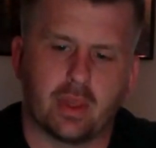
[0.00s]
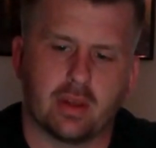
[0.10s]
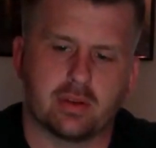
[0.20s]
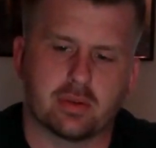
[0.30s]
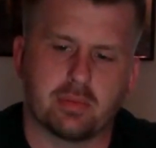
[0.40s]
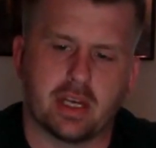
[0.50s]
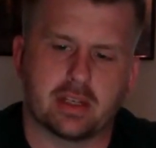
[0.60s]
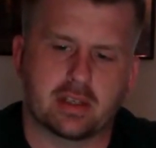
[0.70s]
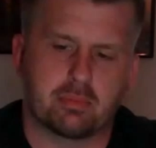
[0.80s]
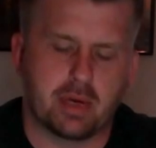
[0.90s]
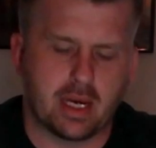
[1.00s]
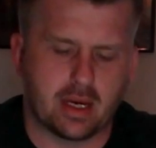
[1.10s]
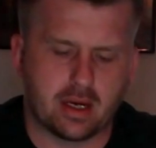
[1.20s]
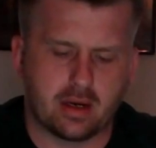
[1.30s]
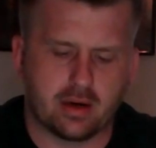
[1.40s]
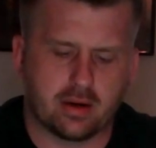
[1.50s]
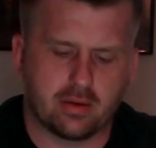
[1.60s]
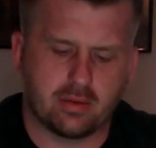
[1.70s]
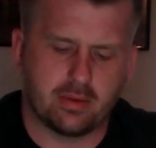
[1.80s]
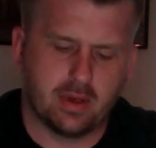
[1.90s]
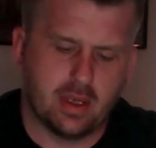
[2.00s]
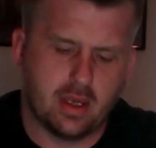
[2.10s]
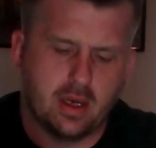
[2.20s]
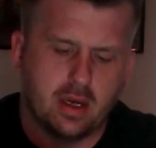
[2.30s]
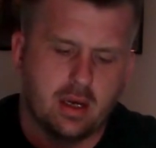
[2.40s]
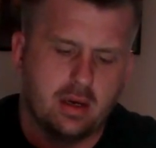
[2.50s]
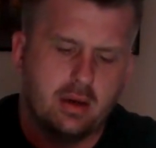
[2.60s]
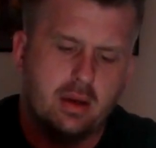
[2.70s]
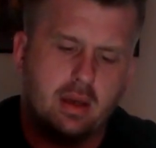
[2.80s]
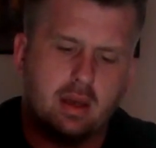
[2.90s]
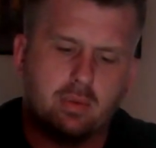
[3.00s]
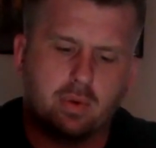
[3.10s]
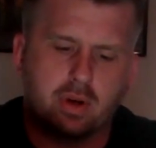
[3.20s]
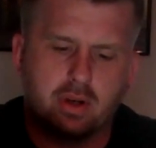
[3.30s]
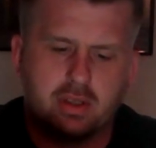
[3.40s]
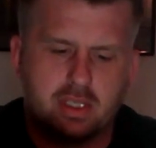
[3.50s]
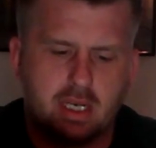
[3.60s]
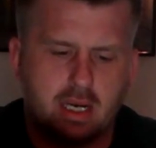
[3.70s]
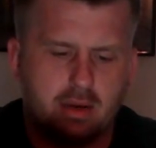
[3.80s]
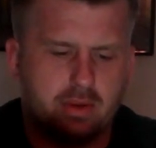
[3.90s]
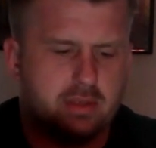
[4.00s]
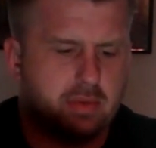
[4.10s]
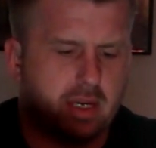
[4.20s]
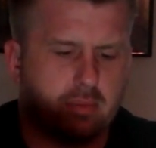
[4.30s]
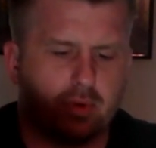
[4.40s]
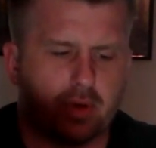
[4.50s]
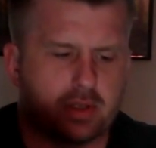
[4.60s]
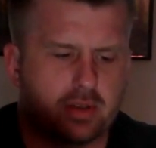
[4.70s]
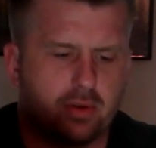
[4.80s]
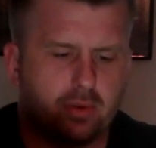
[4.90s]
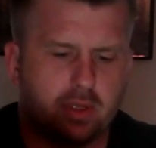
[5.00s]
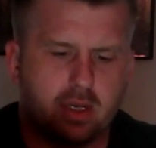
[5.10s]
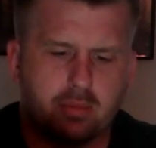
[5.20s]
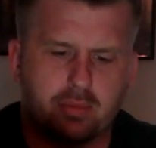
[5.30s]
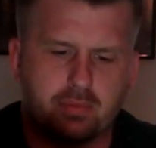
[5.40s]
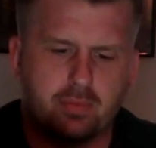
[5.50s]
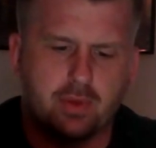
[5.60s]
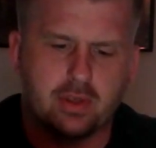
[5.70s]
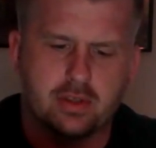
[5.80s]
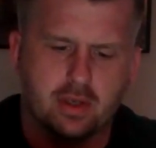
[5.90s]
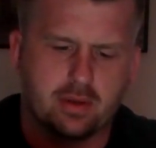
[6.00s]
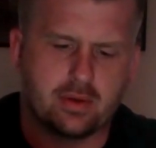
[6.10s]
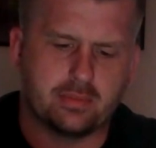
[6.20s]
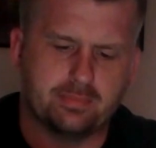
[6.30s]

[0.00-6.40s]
now there's a plastic bag here, and we're going to see how these bad boys hold up with each other.